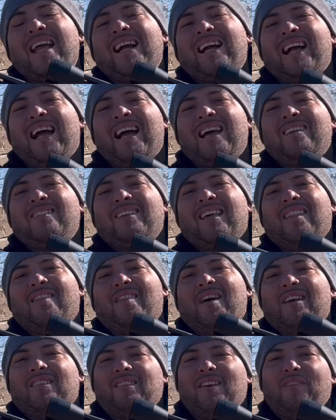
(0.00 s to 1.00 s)
guys
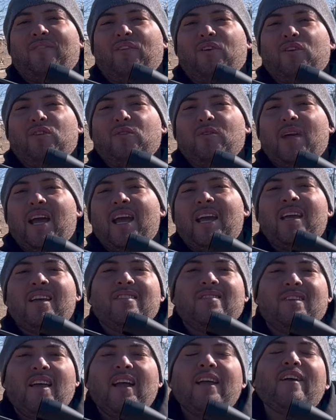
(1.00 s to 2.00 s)
that's it for today
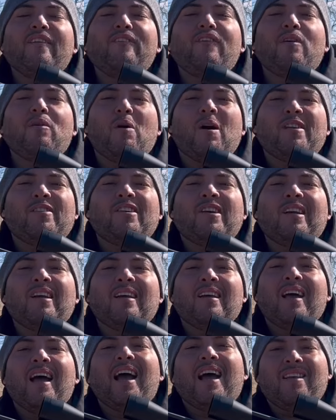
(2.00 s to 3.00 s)
thank you for watching
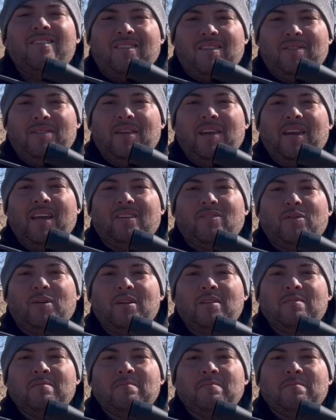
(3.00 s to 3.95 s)
and see you in the next one